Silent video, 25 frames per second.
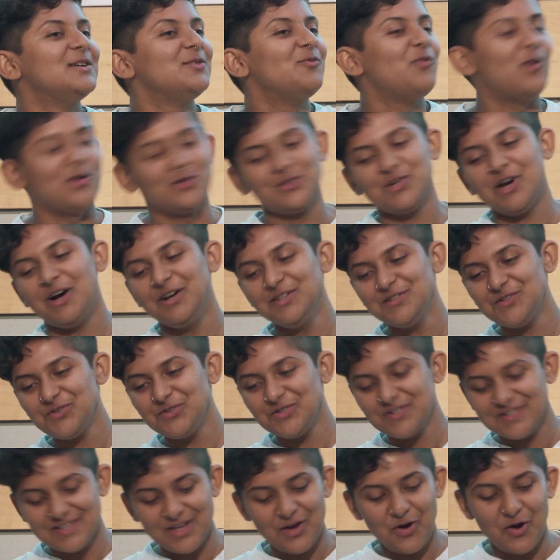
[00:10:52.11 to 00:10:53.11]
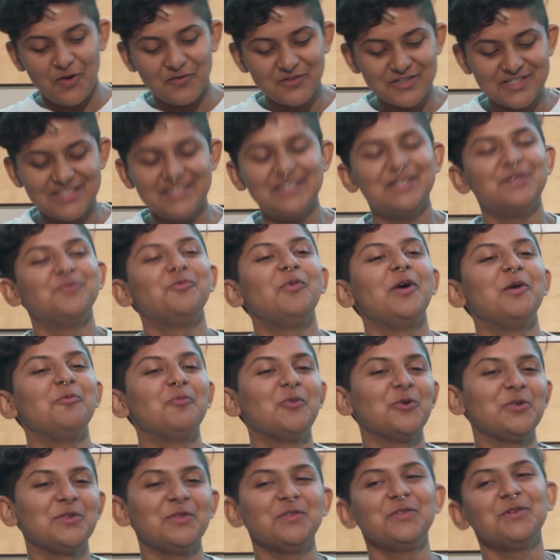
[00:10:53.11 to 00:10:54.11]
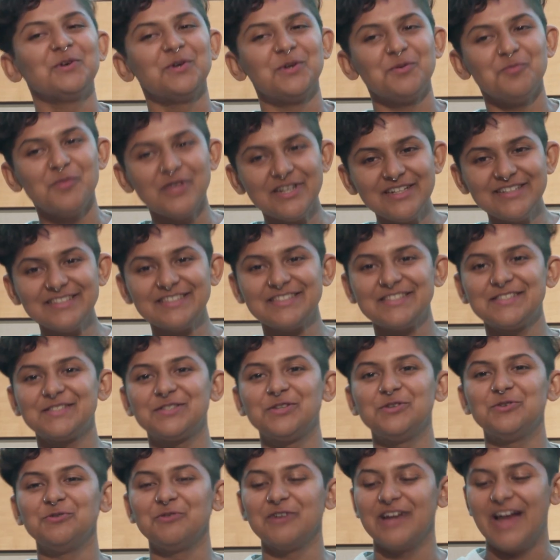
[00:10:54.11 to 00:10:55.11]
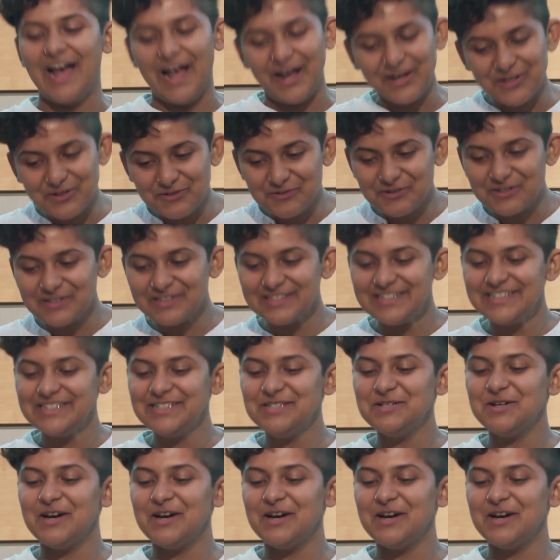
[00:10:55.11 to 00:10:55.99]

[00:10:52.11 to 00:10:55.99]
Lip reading: Well, to answer this, I obviously need way more than 30 minutes to do it accurately.